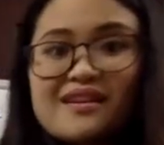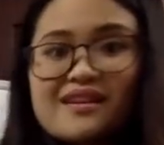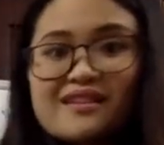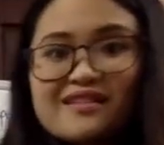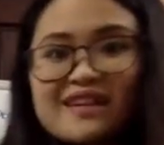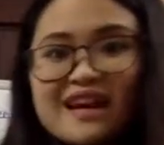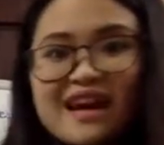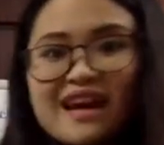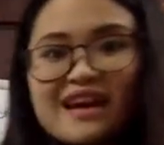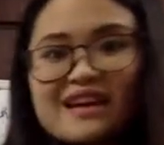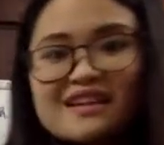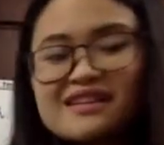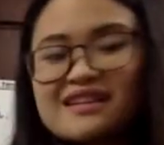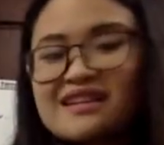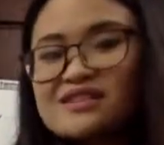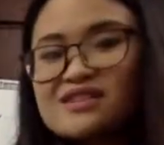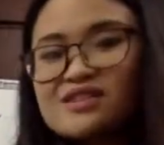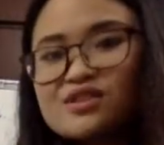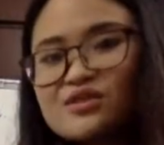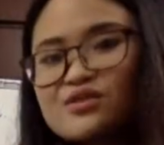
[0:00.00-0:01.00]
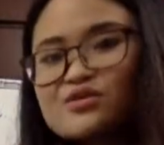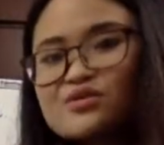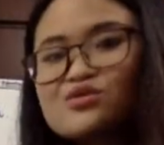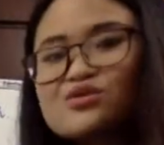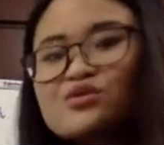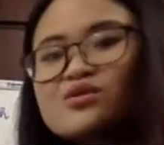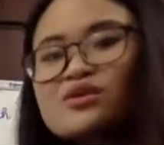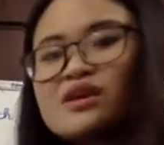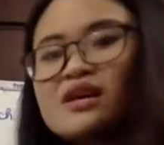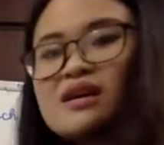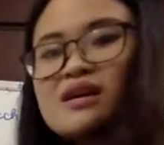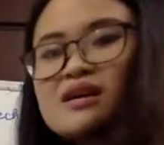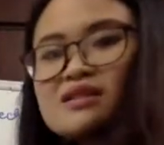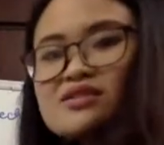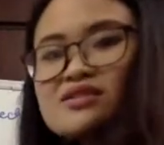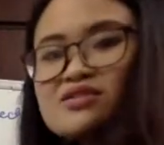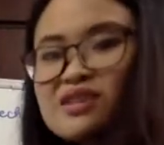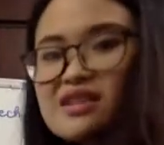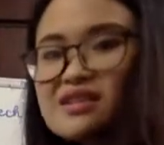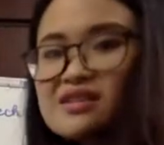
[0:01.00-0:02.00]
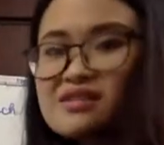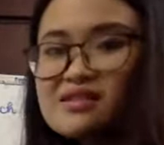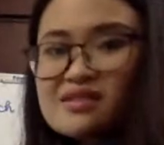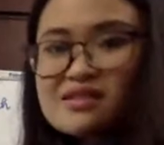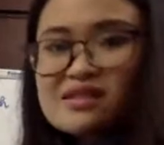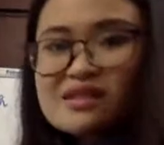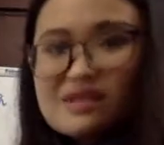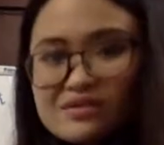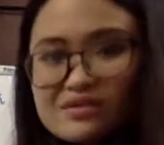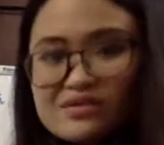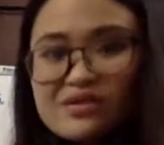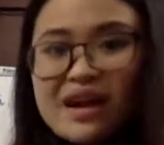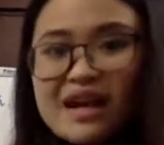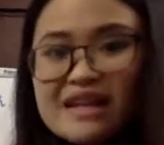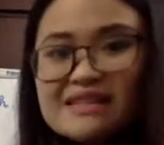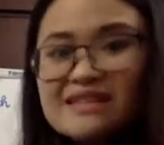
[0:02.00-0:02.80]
Okay, so just write